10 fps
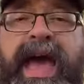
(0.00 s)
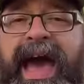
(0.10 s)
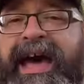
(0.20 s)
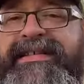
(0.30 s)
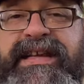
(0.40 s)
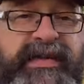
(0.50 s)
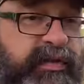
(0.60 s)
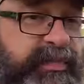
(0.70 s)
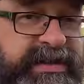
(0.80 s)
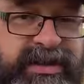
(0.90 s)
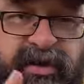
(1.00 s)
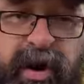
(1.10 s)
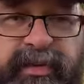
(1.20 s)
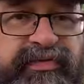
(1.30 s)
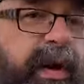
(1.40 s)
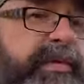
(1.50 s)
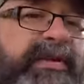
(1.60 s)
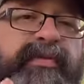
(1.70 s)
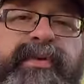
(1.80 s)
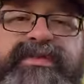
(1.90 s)
has a different place that they're coming from, a
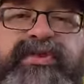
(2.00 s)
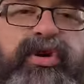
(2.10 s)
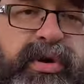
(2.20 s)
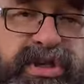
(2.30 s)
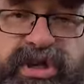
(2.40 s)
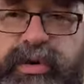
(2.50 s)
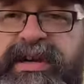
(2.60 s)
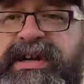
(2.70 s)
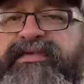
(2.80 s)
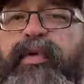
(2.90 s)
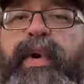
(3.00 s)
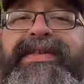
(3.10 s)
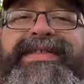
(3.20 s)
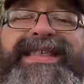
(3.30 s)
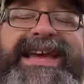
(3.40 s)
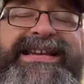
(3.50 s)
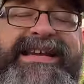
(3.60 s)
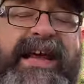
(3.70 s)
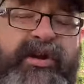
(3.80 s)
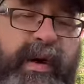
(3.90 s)
different place that they're going to, and a different way that they need
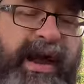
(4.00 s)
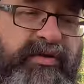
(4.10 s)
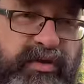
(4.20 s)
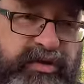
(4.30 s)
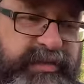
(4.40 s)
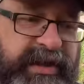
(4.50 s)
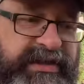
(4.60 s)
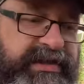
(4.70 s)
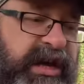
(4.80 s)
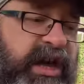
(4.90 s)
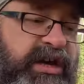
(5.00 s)
to interact with those places.